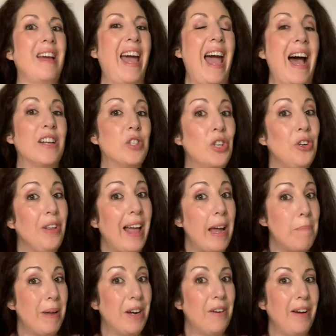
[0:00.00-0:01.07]
Ask your
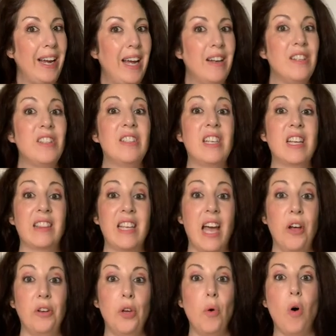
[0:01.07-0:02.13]
librarian to
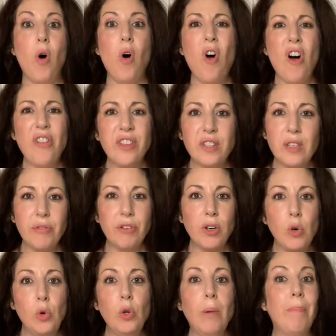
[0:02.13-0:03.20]
tell you all the different
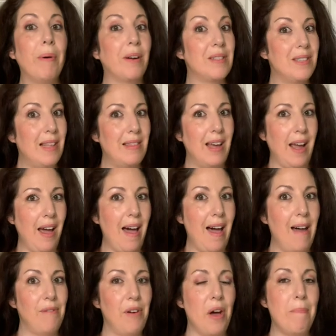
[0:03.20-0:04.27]
cool books that they
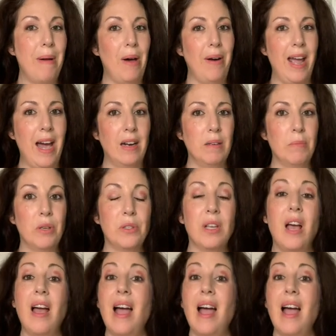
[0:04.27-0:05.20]
have about animals.